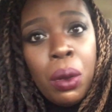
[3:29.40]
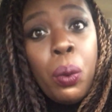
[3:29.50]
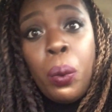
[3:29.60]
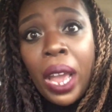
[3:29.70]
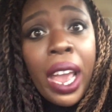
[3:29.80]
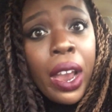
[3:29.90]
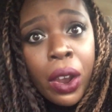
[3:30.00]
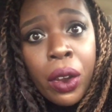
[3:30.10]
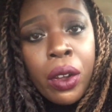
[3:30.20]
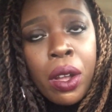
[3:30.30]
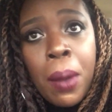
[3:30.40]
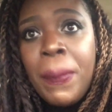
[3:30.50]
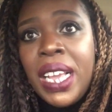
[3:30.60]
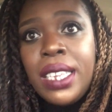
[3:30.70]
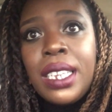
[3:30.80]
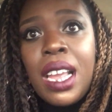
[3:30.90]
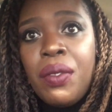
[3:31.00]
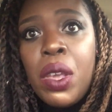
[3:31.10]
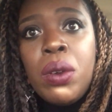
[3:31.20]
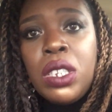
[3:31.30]
Where? Because
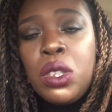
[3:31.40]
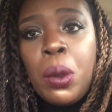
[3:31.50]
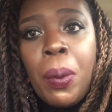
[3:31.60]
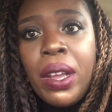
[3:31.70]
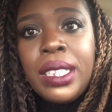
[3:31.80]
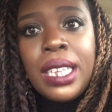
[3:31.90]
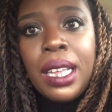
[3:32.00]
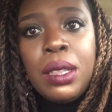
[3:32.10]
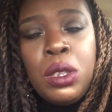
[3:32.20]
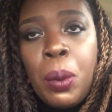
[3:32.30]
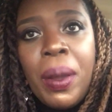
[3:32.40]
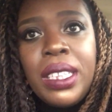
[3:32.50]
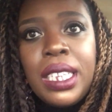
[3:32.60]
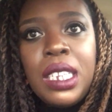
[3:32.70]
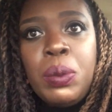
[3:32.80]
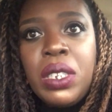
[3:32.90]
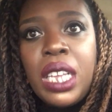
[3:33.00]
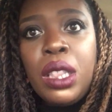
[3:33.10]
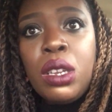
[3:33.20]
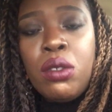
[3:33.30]
if there was a
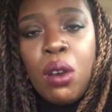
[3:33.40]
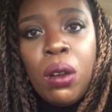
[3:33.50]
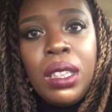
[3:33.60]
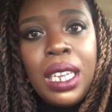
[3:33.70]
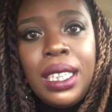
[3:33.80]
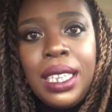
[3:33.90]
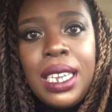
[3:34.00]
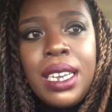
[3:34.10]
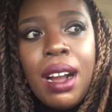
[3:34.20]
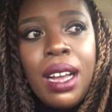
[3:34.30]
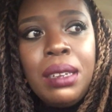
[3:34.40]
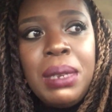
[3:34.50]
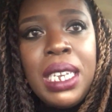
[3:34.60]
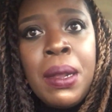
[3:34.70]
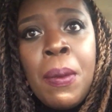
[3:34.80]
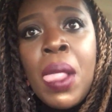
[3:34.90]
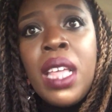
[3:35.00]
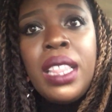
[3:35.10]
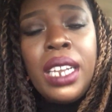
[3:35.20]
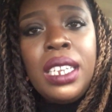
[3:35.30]
2.6% growth in the economy,
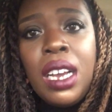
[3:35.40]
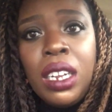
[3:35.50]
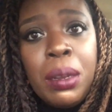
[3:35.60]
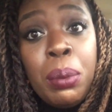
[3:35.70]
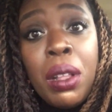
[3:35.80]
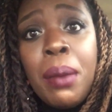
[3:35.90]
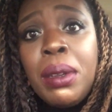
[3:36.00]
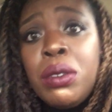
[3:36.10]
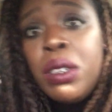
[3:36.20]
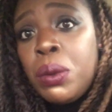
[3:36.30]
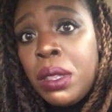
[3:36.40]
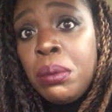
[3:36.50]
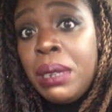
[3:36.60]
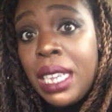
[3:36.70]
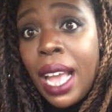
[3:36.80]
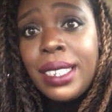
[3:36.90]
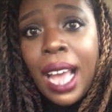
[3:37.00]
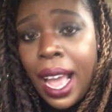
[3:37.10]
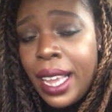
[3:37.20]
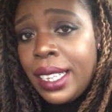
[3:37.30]
then the unemployment rate wouldn't be as
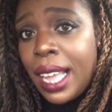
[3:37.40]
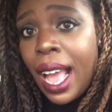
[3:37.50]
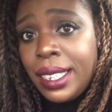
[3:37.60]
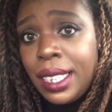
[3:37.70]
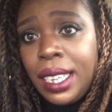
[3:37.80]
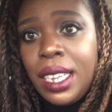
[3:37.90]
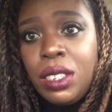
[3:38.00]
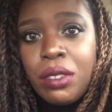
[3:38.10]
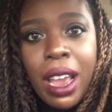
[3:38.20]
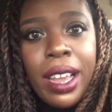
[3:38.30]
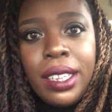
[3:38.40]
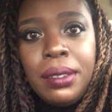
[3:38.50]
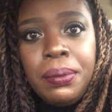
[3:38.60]
high as it is, right?